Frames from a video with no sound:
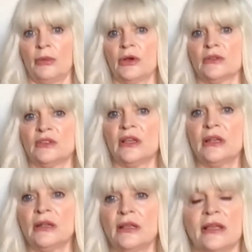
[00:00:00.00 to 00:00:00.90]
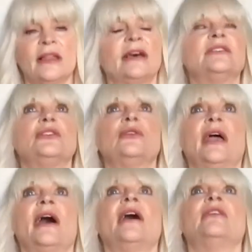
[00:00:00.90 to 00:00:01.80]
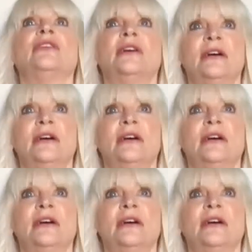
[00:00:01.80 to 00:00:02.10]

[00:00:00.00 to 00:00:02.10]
person unless you have